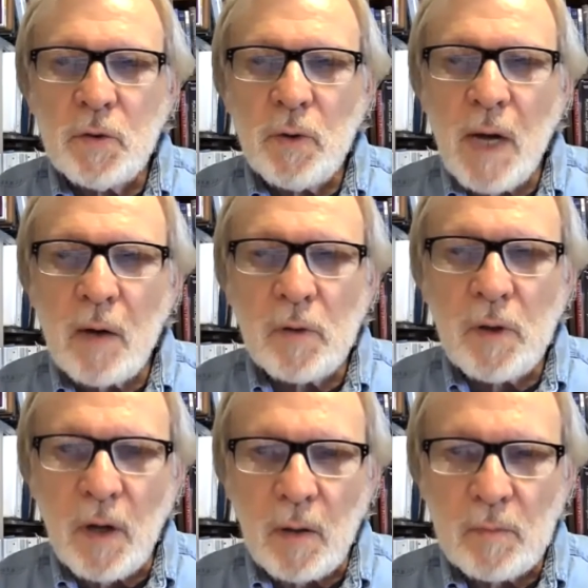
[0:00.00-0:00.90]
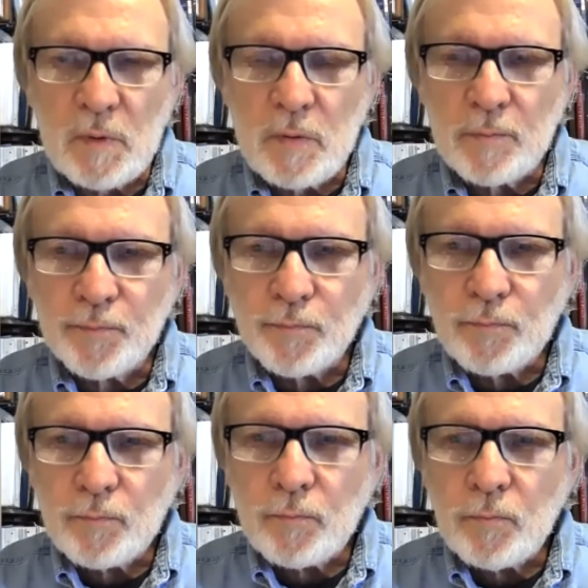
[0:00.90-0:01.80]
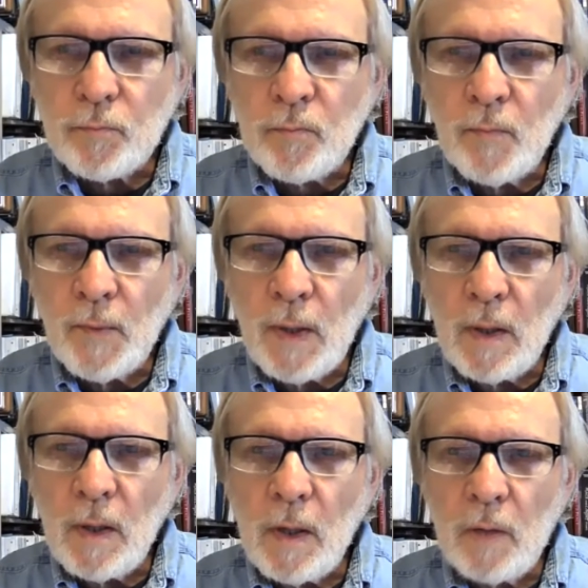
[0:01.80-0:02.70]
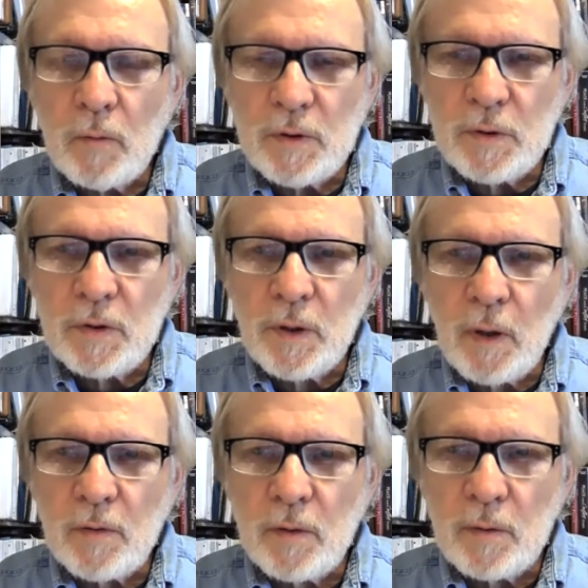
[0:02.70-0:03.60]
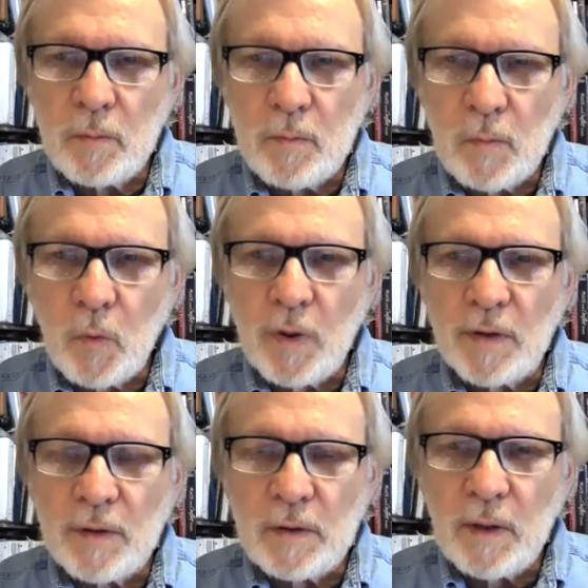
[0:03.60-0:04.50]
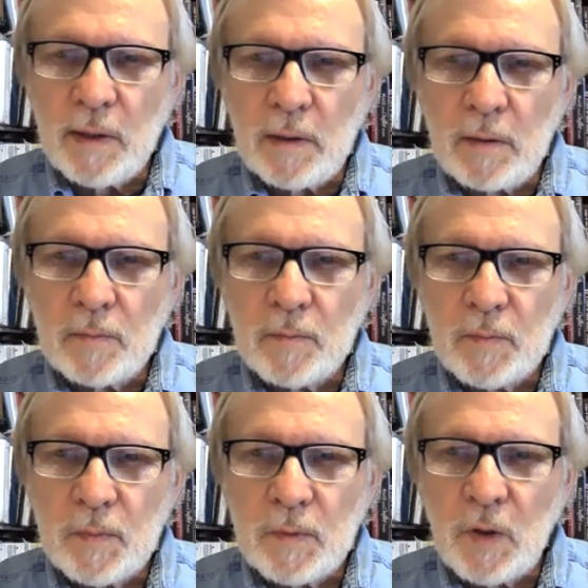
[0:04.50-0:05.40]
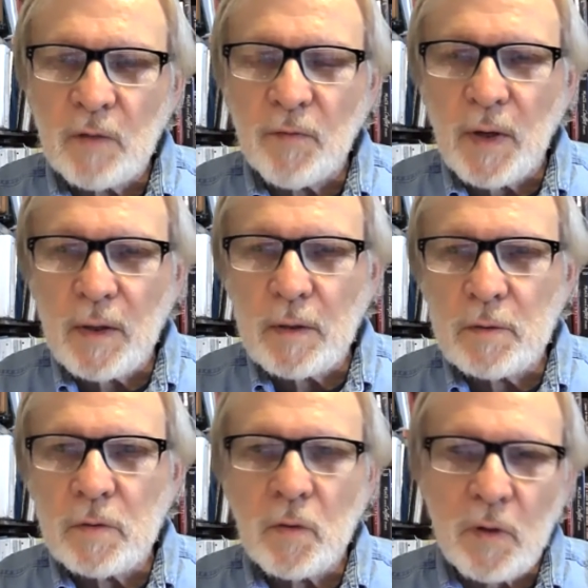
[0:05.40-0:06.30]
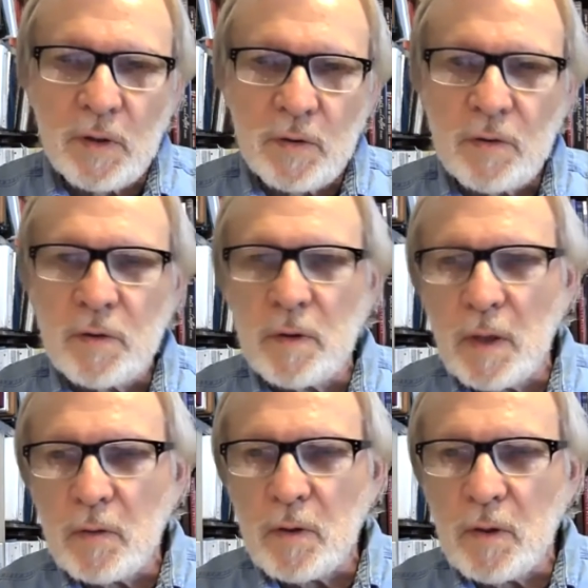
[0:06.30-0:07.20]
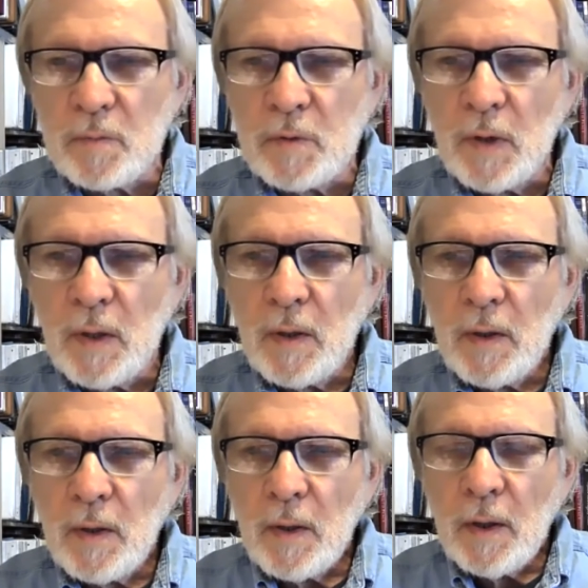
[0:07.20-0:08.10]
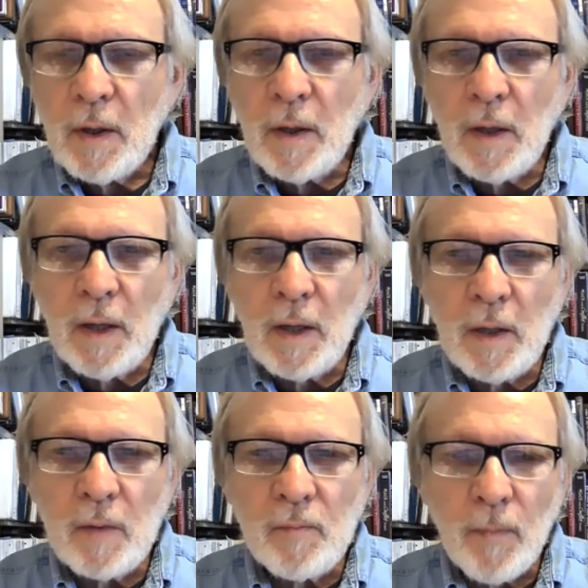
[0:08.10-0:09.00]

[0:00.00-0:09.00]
to outcomes, uh, which is the other word in the title, Nonviolence, Origins, and Outcomes, uh,